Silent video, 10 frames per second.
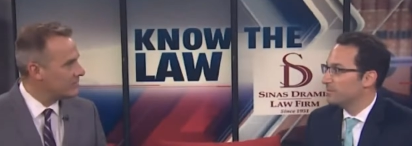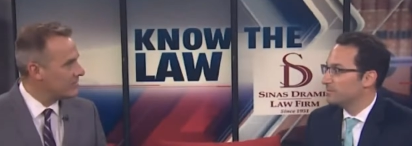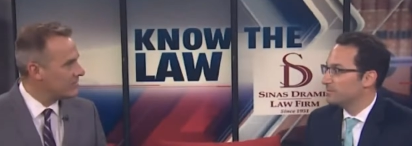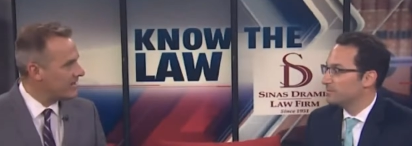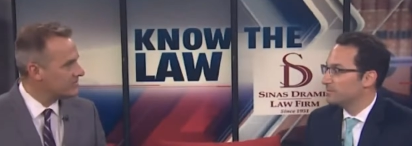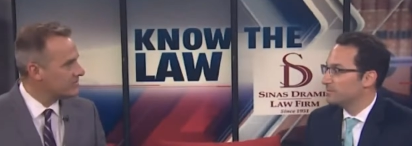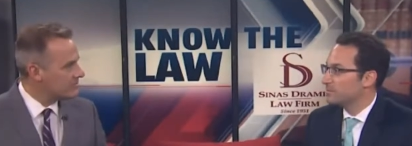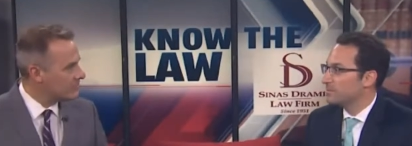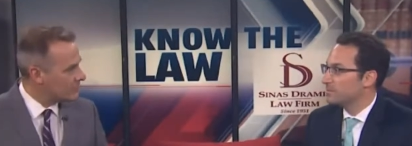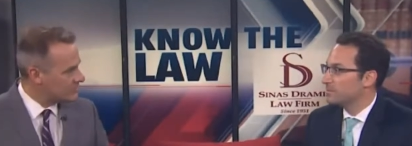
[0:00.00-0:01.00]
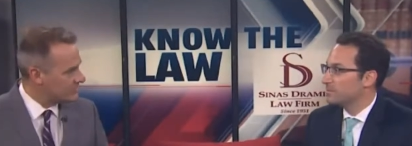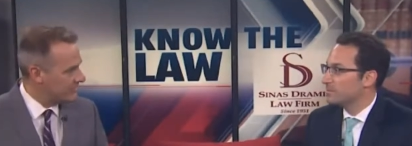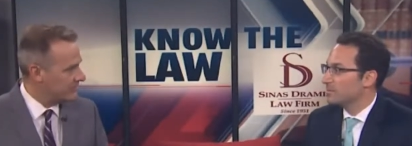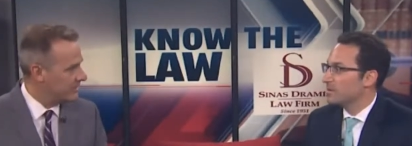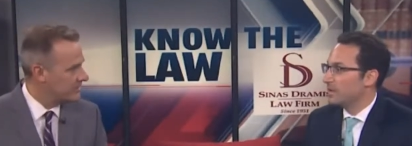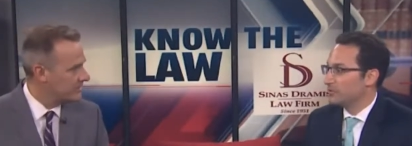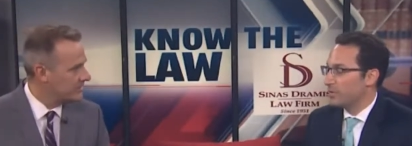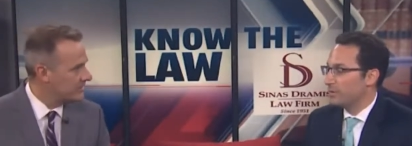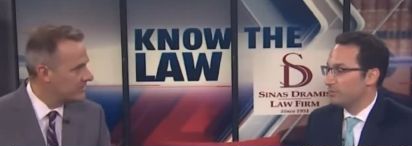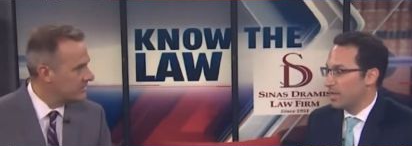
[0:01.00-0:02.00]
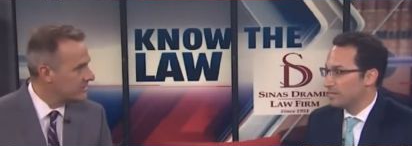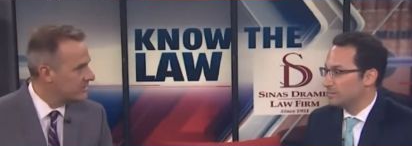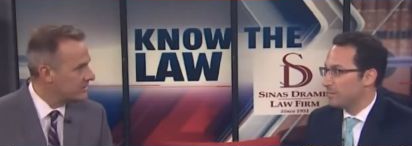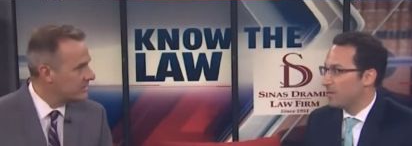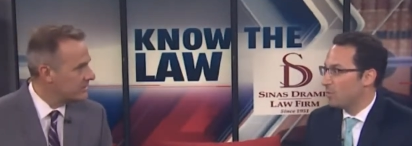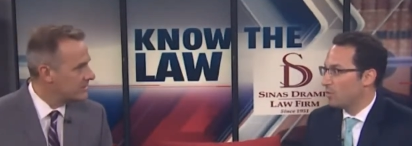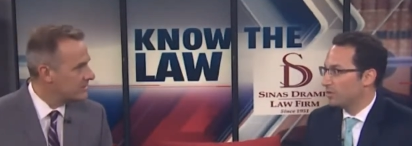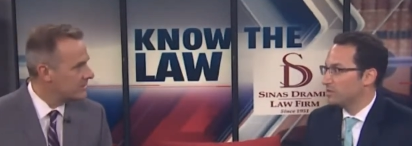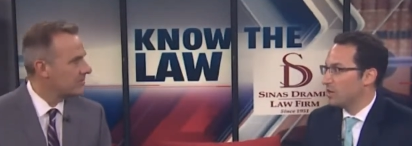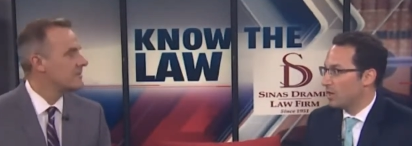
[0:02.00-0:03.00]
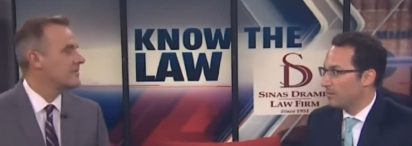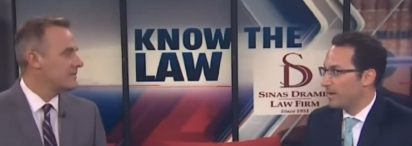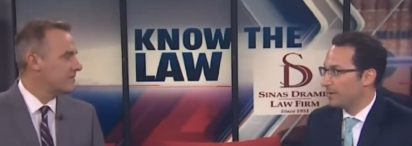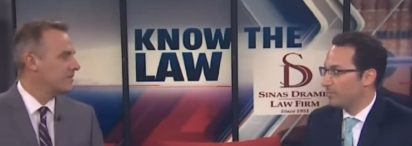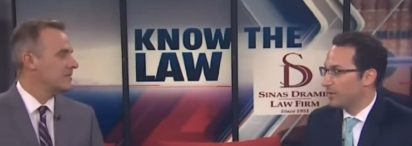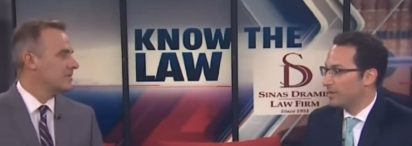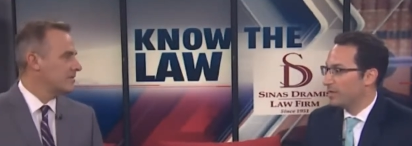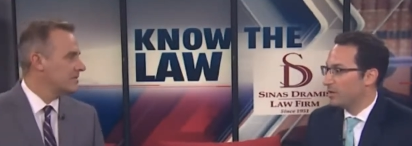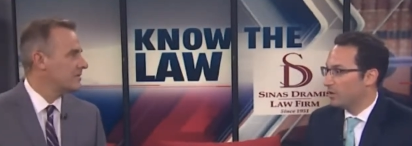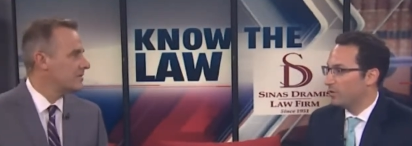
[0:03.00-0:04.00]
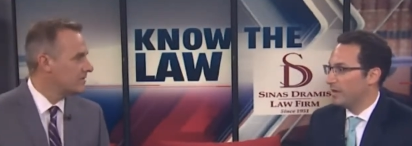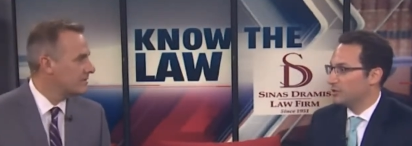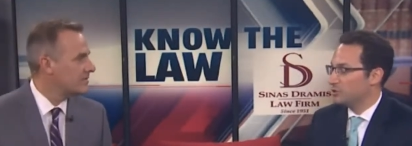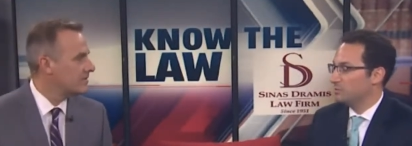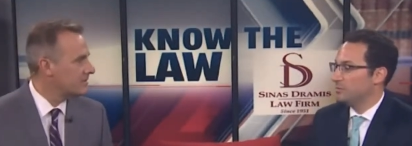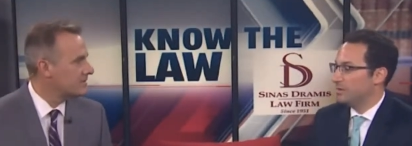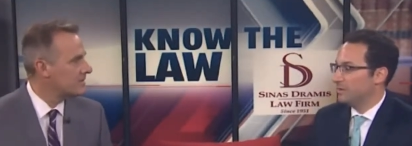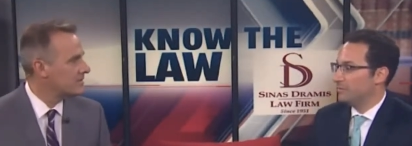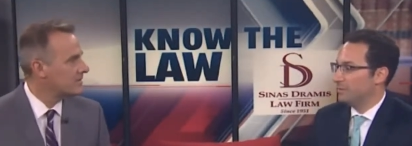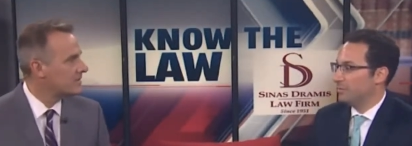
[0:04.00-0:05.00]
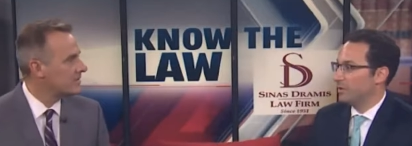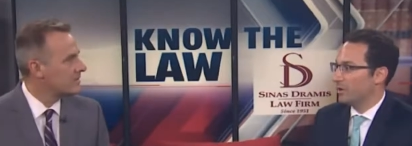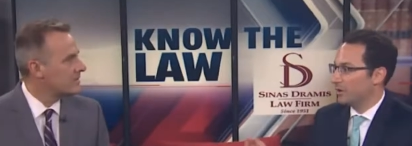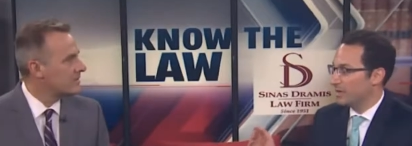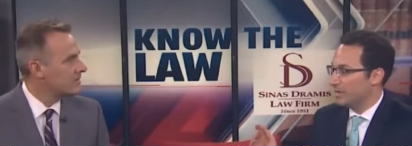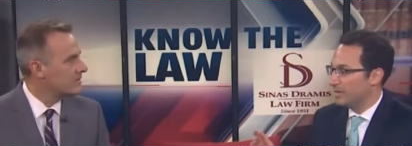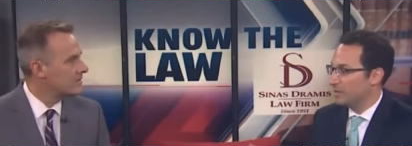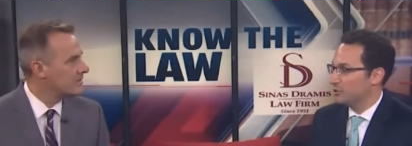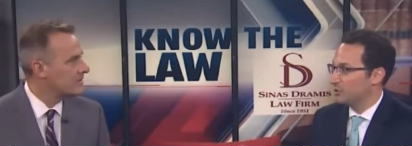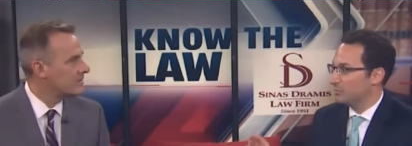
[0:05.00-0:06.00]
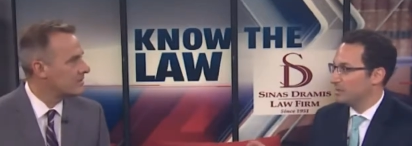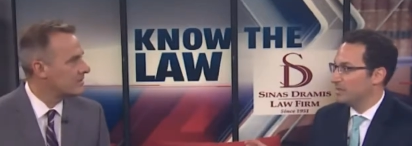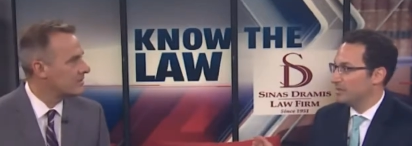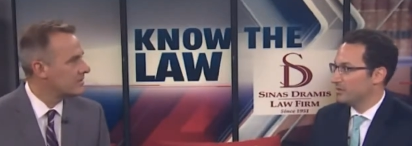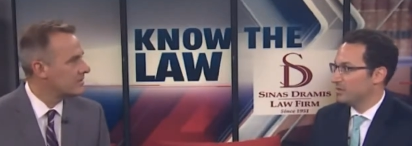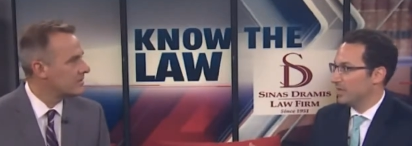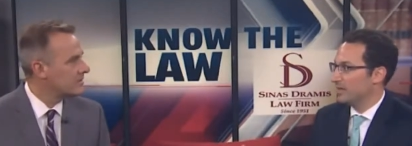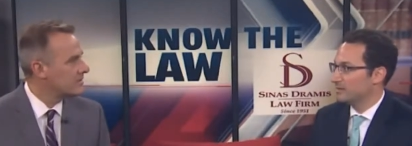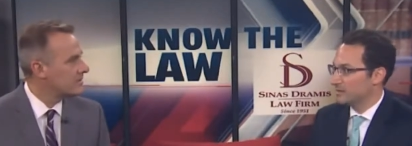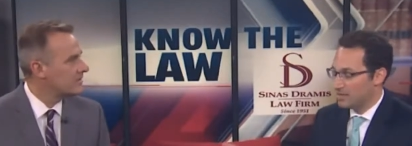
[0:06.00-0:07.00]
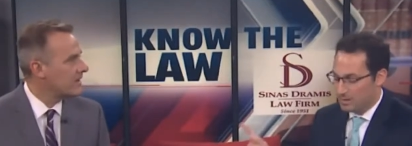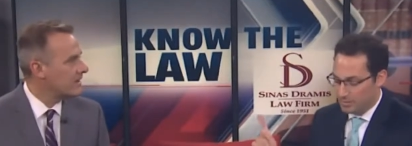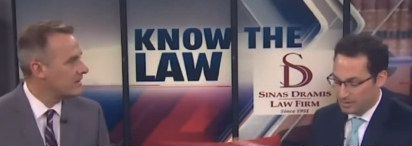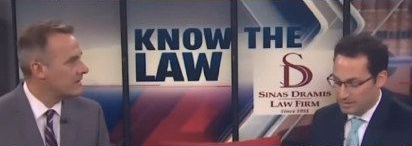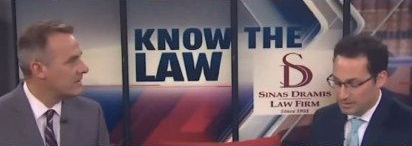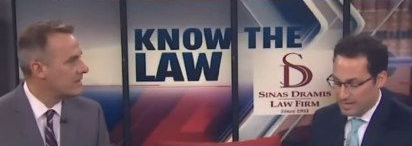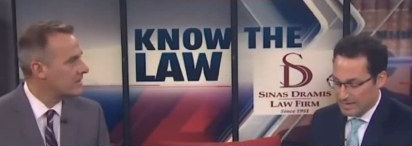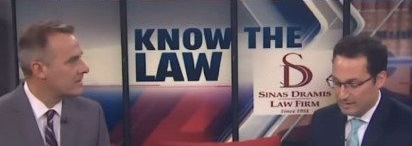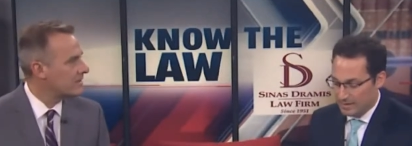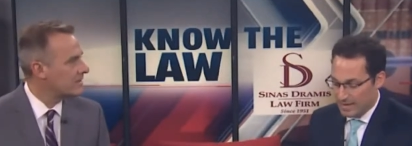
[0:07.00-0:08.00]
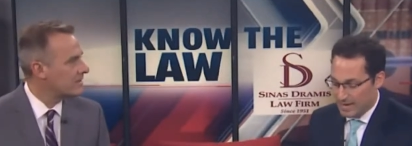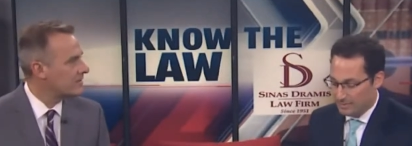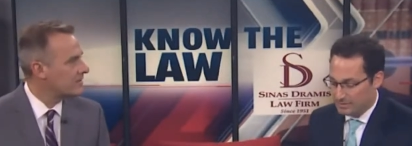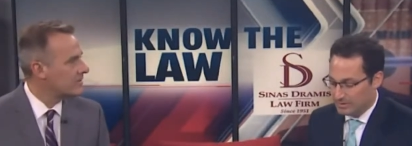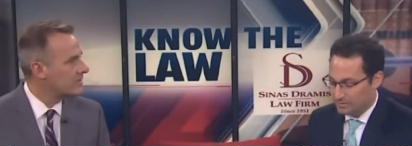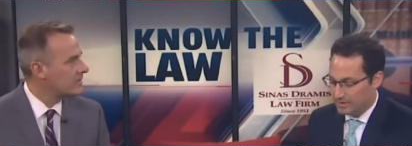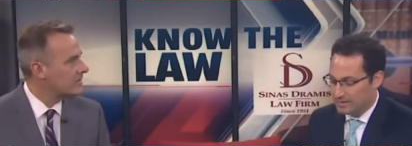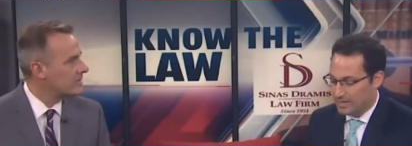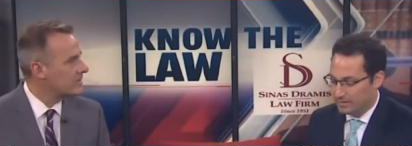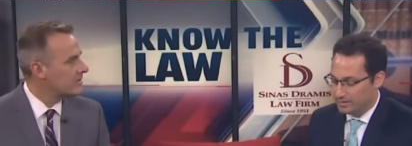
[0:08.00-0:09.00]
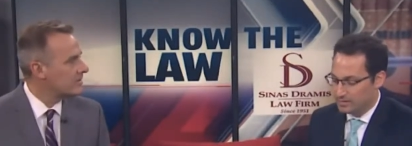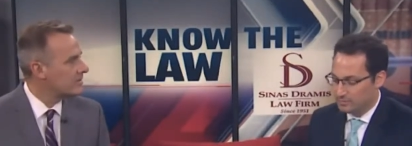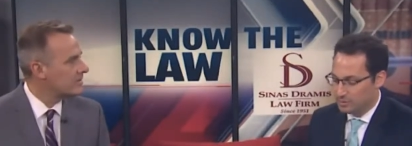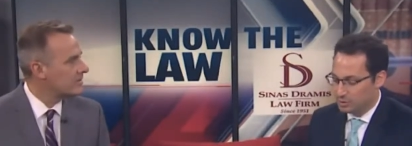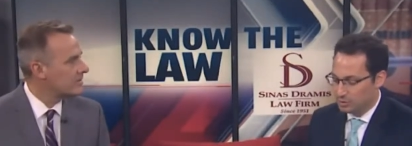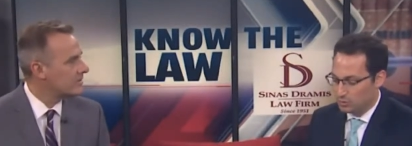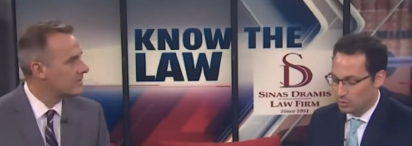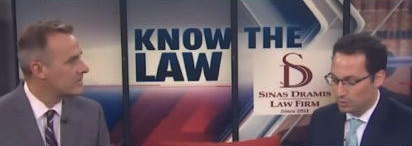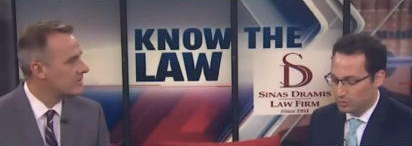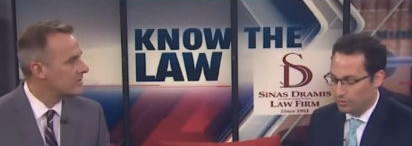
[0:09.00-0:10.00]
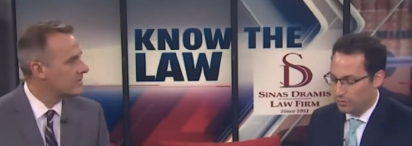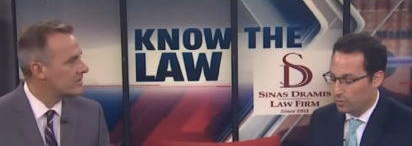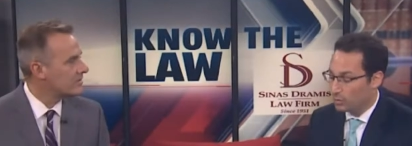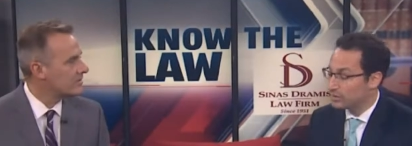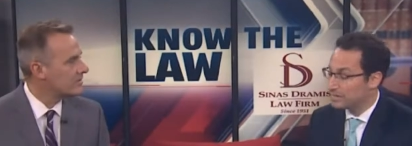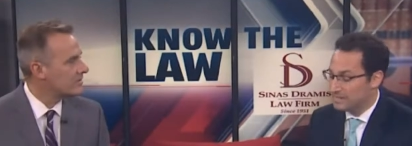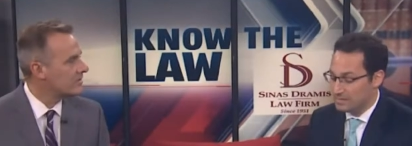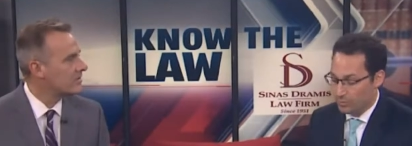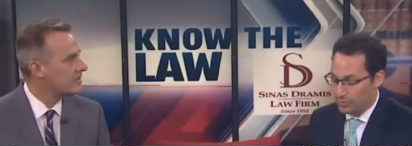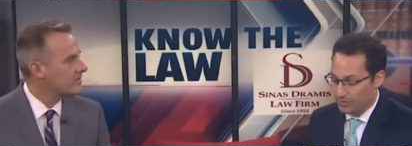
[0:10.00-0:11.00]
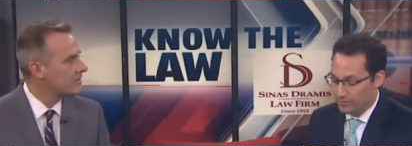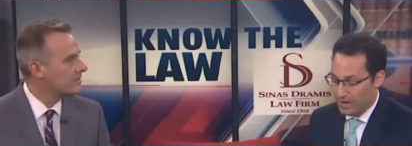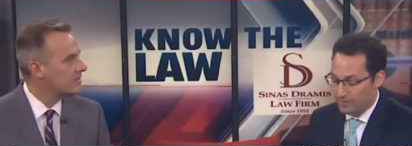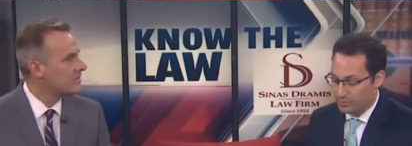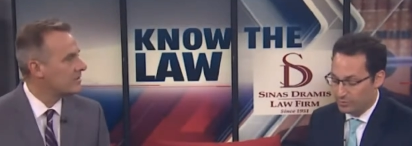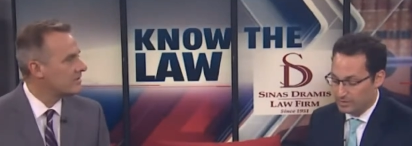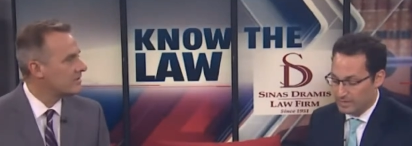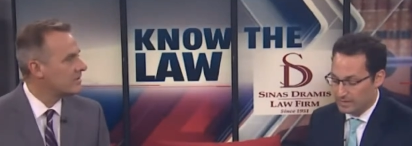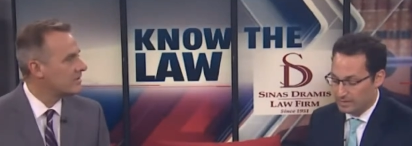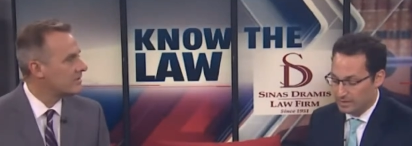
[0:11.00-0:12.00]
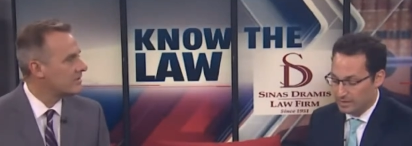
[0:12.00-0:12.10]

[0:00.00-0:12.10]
Speaker 1: to go faster, more safely.
Speaker 2: That's right. Blind spot warnings, automatic braking, all that should mean that people are getting injured and being killed less. Right. But it's exactly the opposite. Fatalities in Michigan rose 14.5 percent